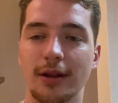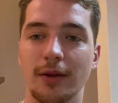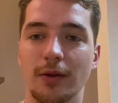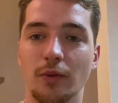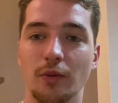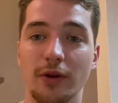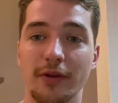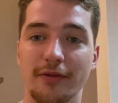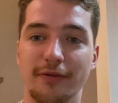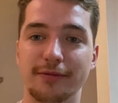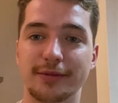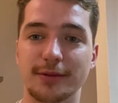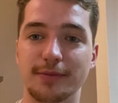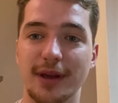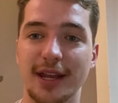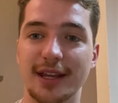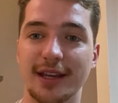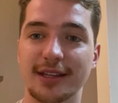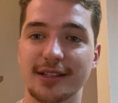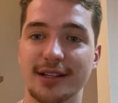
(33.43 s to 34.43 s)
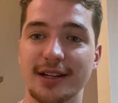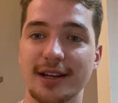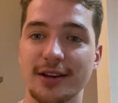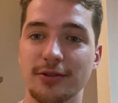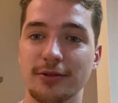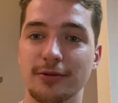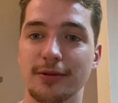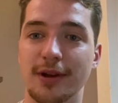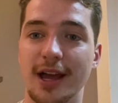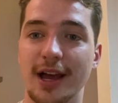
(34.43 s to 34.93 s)
with spending as
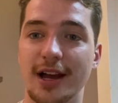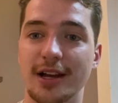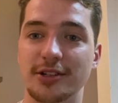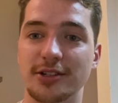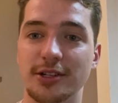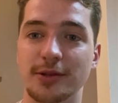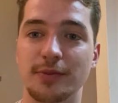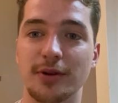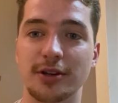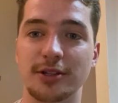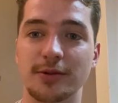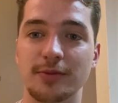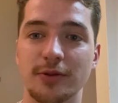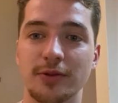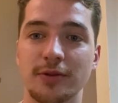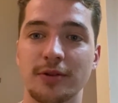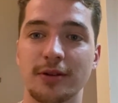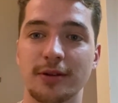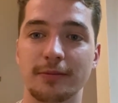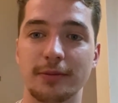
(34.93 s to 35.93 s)
little cash as possible,